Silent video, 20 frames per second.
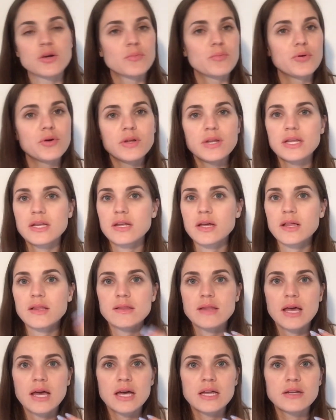putting a
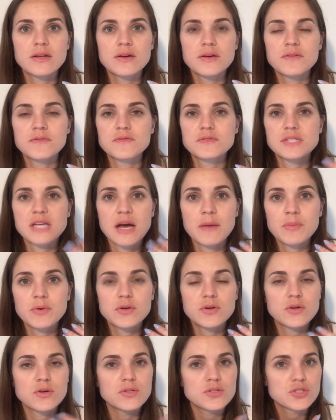lot of
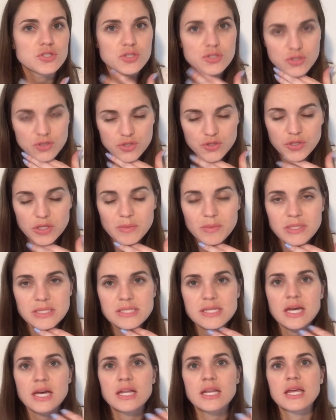topical treatments
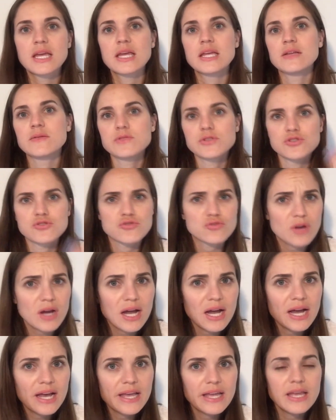on it, and it was
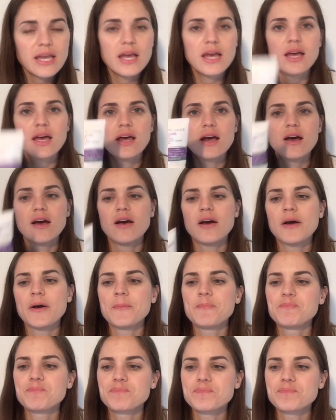dry. I